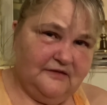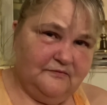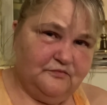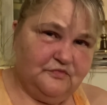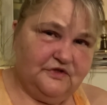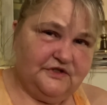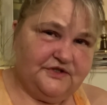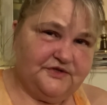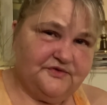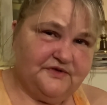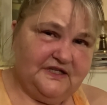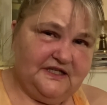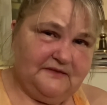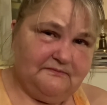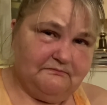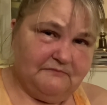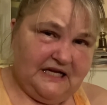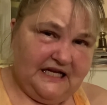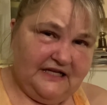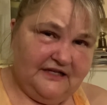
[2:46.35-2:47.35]

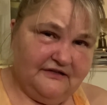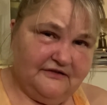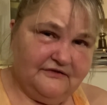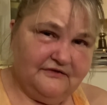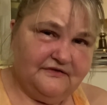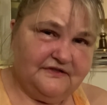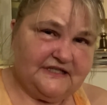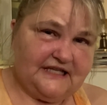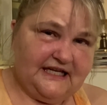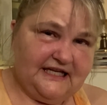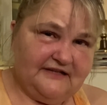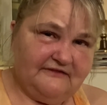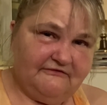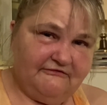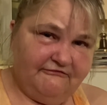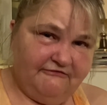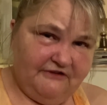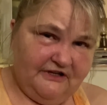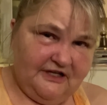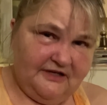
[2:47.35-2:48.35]
between males and
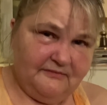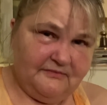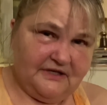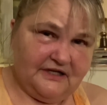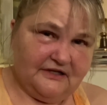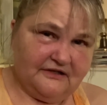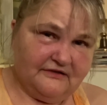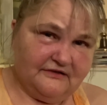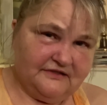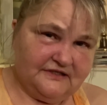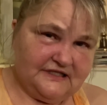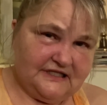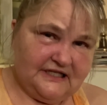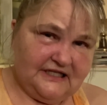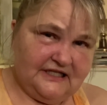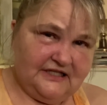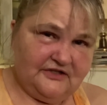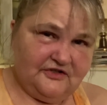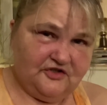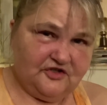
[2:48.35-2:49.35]
females
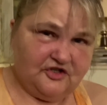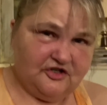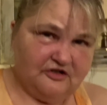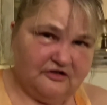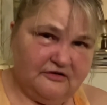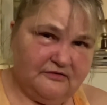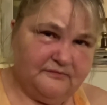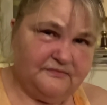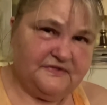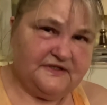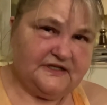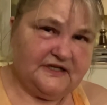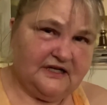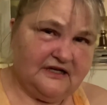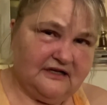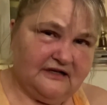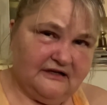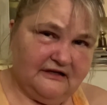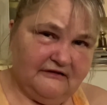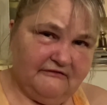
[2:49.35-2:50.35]
in terms
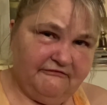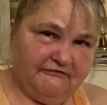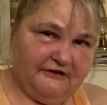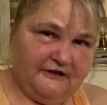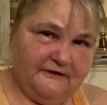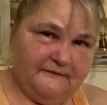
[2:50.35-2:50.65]
of